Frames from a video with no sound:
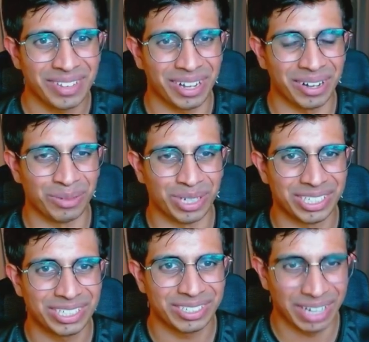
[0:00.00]
uh,
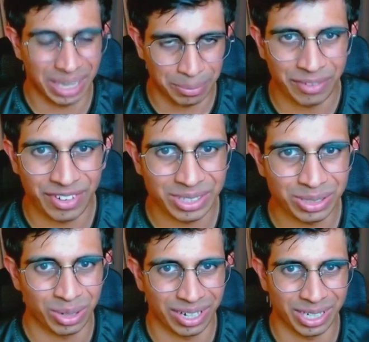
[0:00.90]
which like my friends
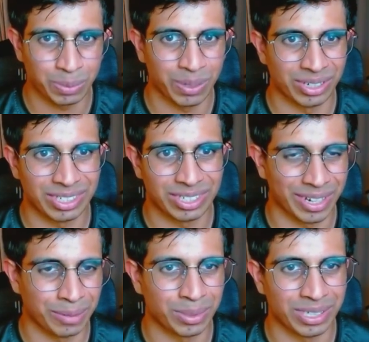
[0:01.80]
who are experienced
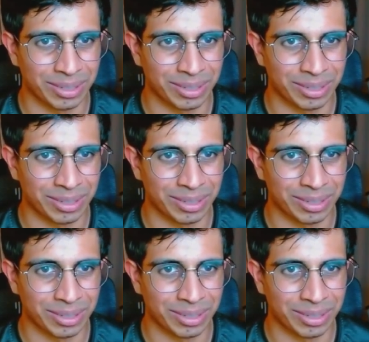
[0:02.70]
developers,